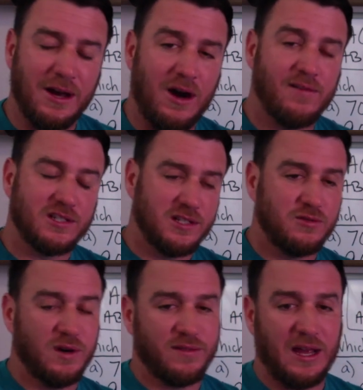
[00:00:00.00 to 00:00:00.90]
Now, obviously,
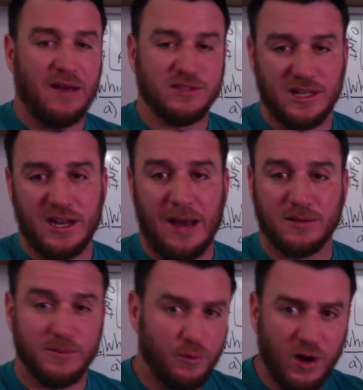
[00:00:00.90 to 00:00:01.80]
twelve and a half is not an
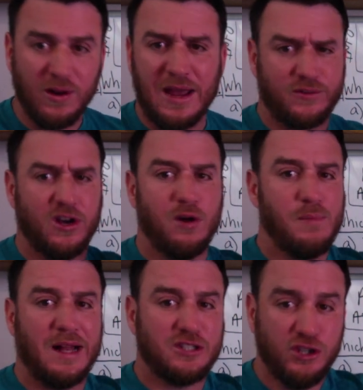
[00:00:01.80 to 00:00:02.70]
option, but we only have to go up
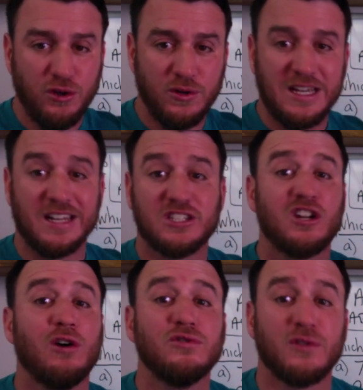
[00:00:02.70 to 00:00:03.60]
by two to get us
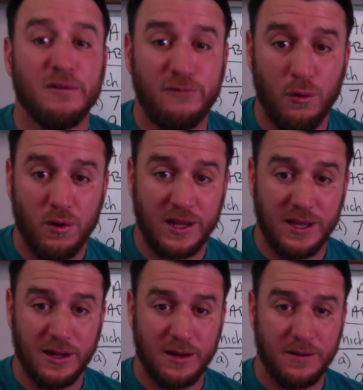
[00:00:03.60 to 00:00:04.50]
closer to
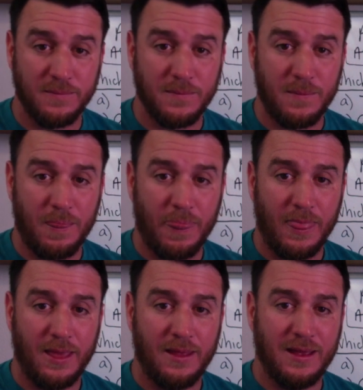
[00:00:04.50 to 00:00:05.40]
forty.
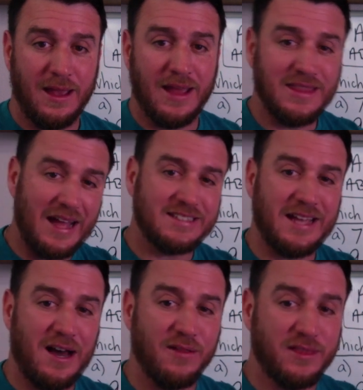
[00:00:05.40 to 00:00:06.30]
And that's
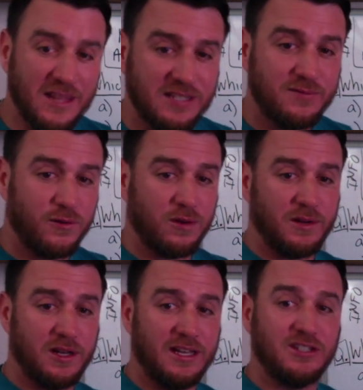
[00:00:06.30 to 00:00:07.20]
how this
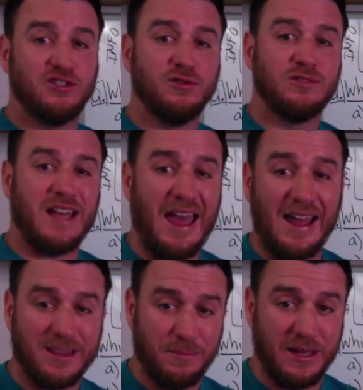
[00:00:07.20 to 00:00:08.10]
formula is used
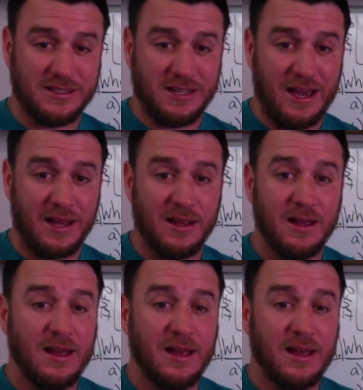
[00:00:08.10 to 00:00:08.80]
at the bedside.